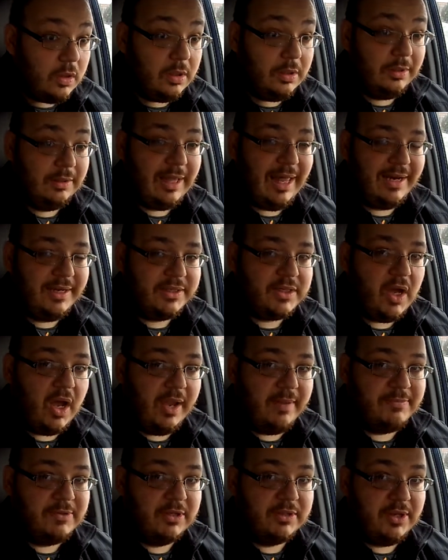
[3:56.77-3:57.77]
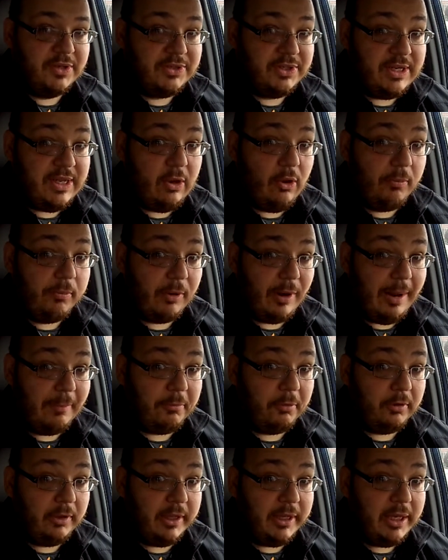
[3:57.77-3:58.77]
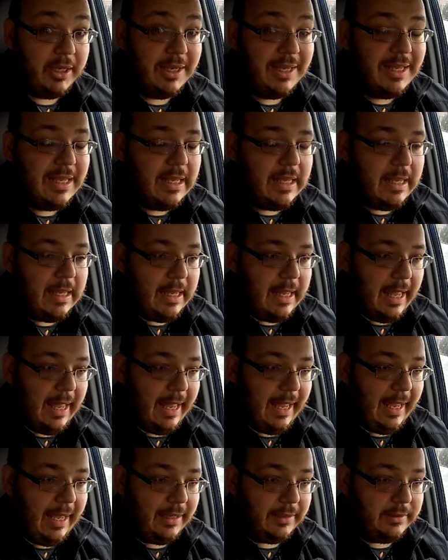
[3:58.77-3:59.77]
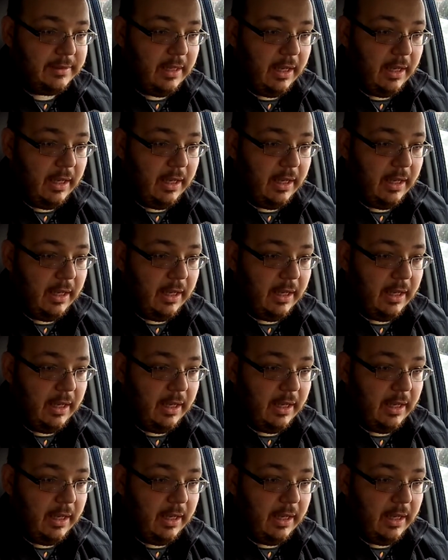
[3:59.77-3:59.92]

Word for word: a lot of times it doesn't heal properly and